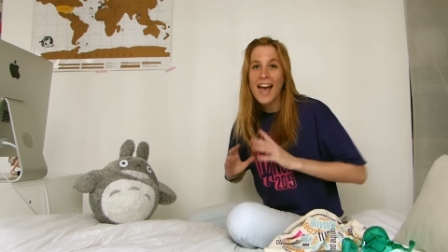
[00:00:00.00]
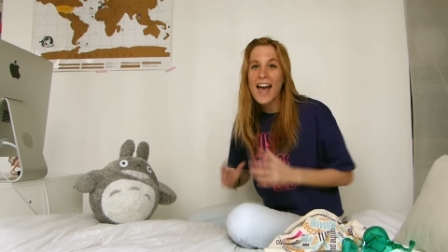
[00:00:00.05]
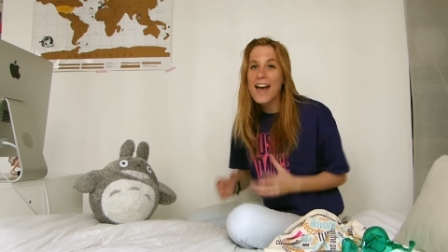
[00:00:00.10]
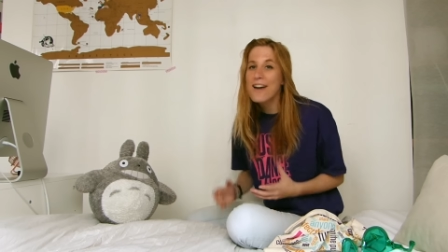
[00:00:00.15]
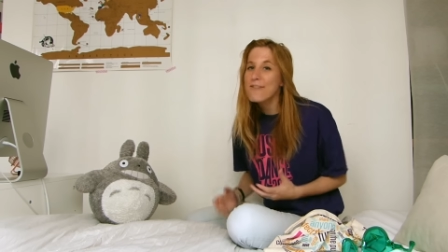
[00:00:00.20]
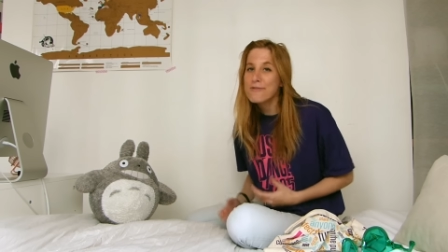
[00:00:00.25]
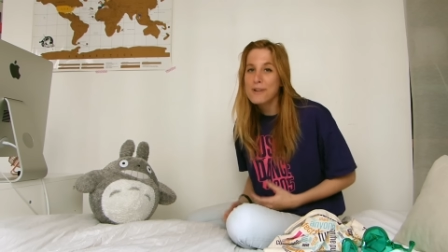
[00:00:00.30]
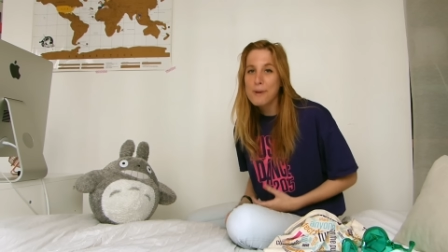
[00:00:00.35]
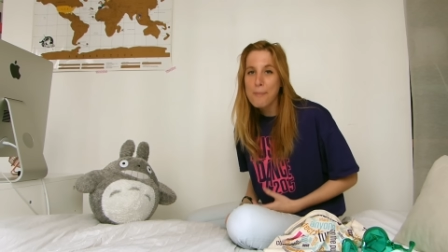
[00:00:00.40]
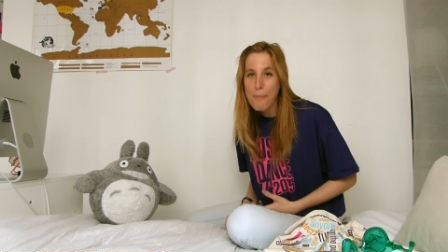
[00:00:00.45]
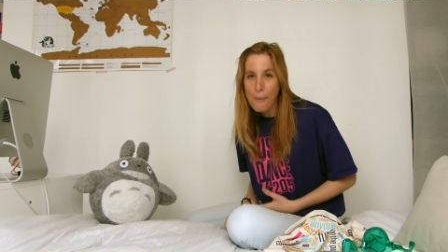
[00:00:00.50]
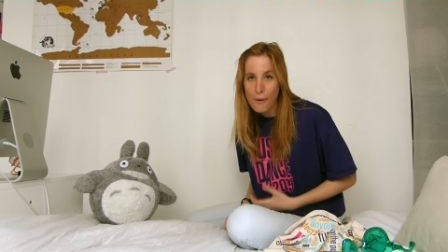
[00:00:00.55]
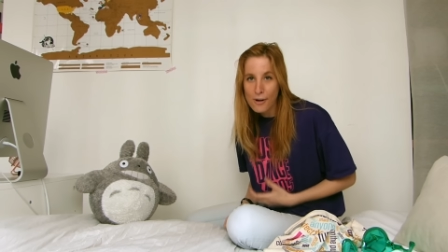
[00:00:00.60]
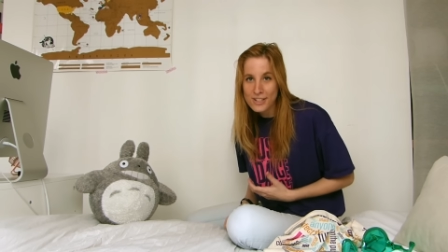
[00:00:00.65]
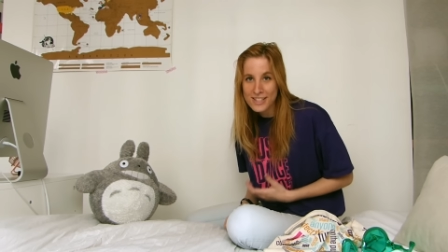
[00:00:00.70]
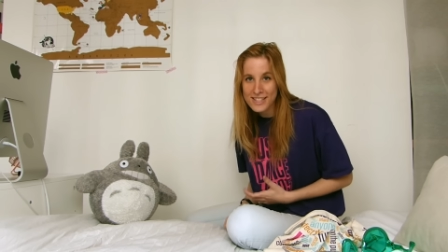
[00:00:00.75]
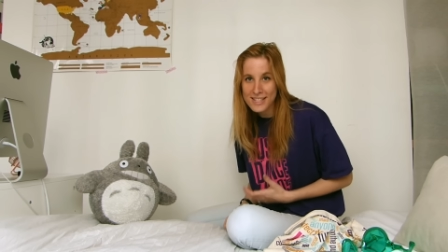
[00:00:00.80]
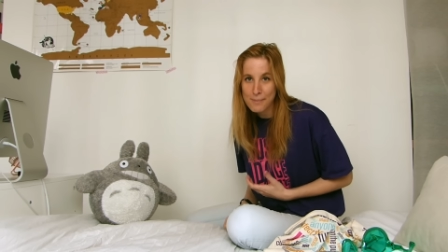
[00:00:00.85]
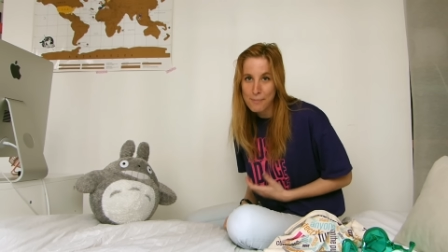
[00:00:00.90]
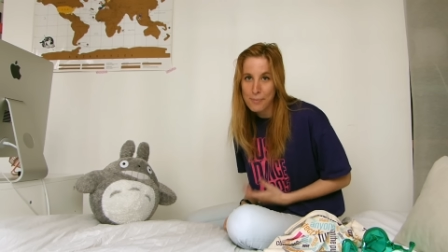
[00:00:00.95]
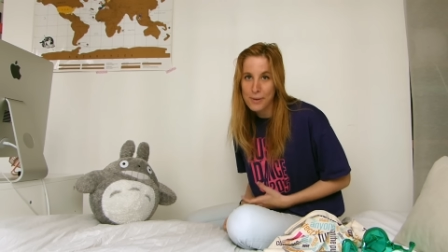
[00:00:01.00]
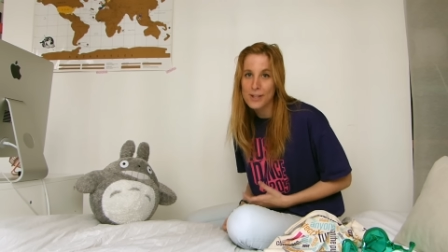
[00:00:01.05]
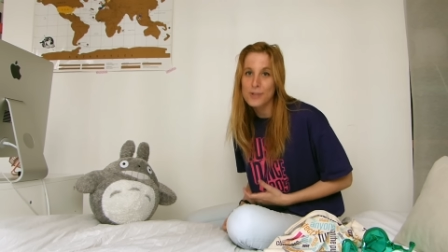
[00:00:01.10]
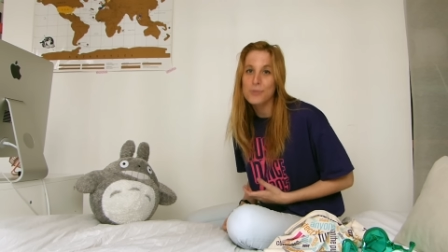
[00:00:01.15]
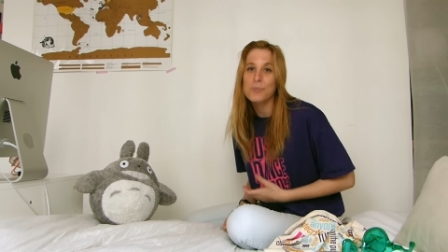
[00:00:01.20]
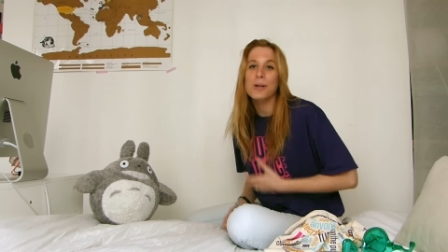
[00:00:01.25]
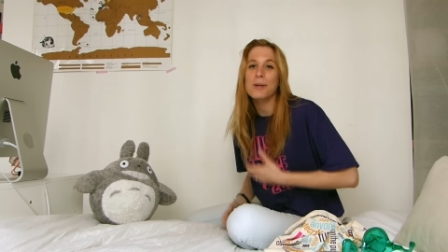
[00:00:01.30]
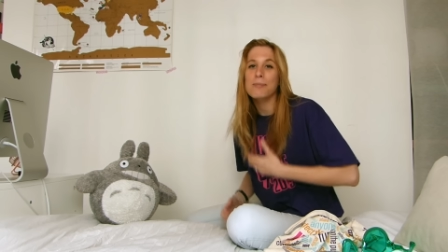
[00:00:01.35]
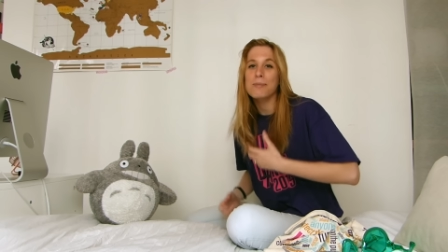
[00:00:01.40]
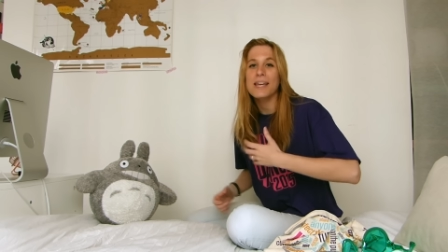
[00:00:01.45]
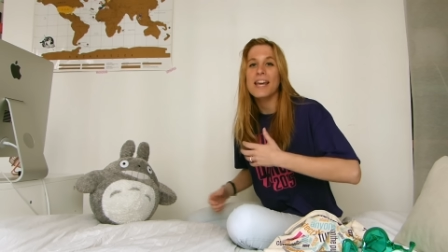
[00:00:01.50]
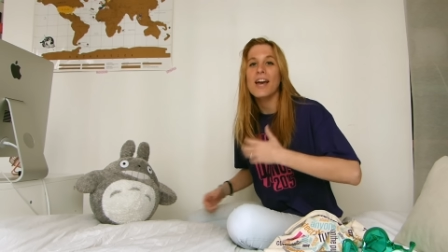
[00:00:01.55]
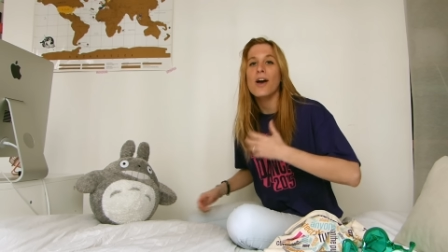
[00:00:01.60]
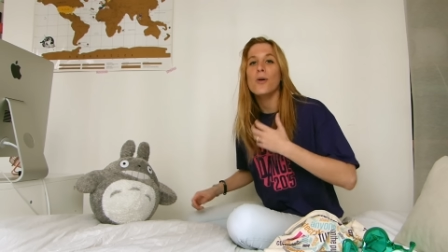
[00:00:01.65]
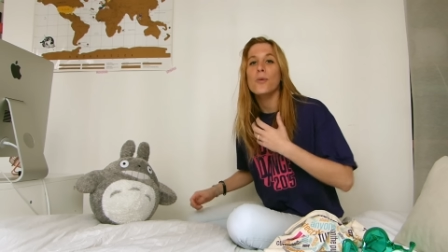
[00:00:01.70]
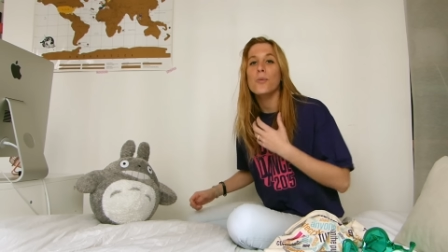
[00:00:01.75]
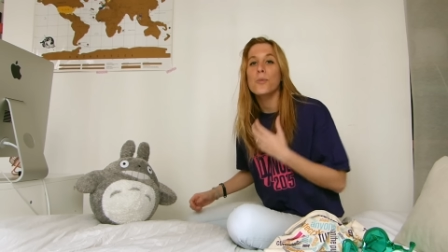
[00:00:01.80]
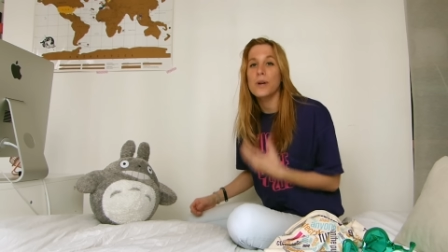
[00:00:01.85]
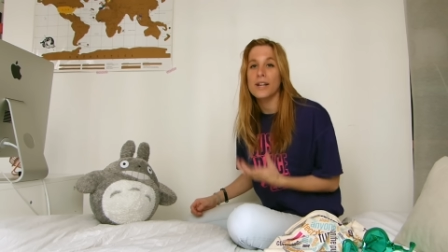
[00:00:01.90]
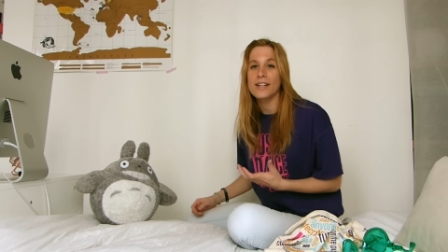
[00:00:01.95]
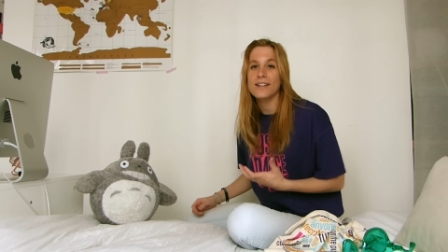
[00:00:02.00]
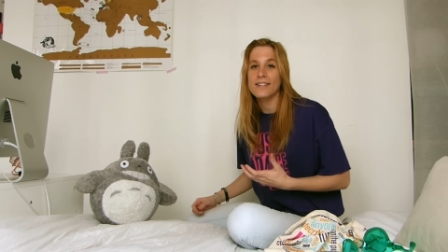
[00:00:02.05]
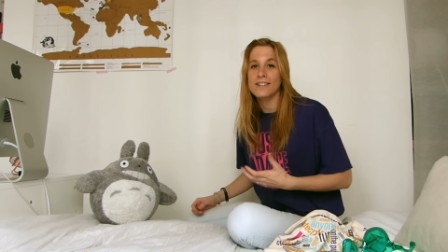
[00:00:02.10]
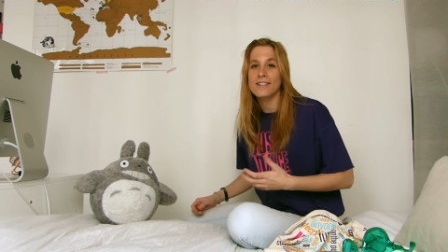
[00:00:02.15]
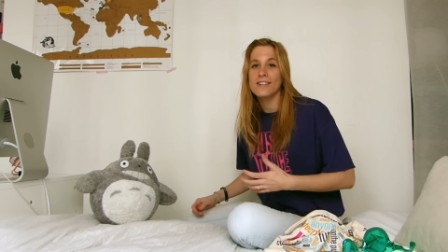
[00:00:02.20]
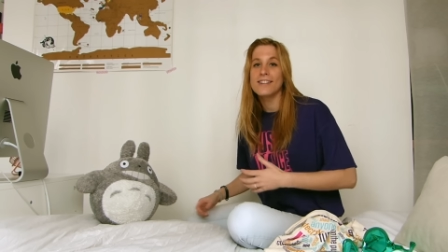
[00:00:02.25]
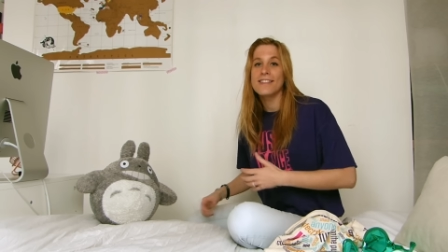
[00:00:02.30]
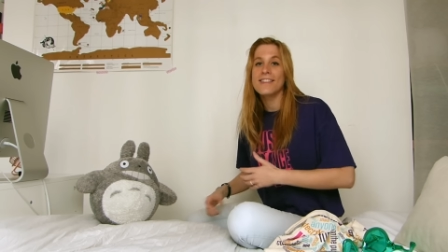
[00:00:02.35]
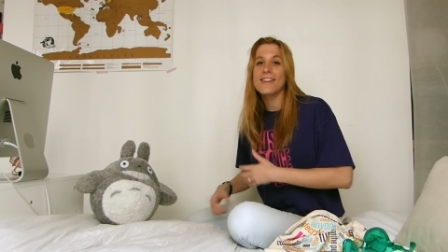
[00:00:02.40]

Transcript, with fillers: Every participant will be a winner.